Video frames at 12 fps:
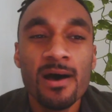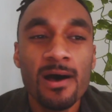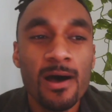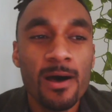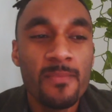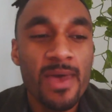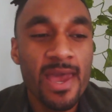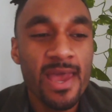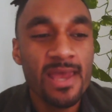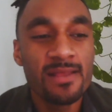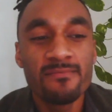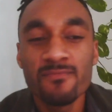
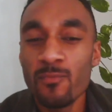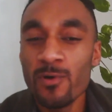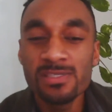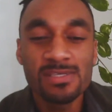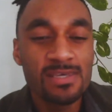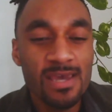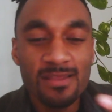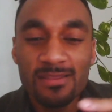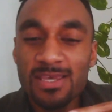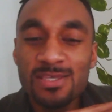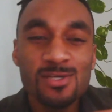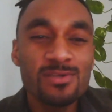And once again,
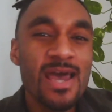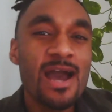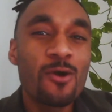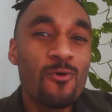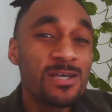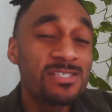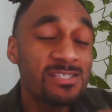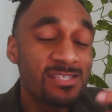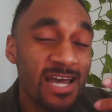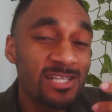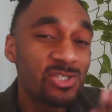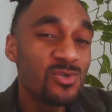these are not questions
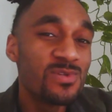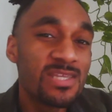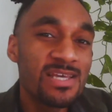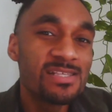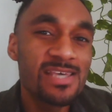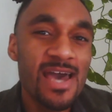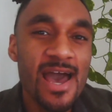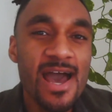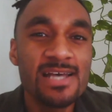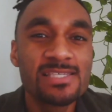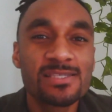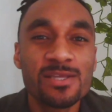that you need to
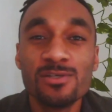ask.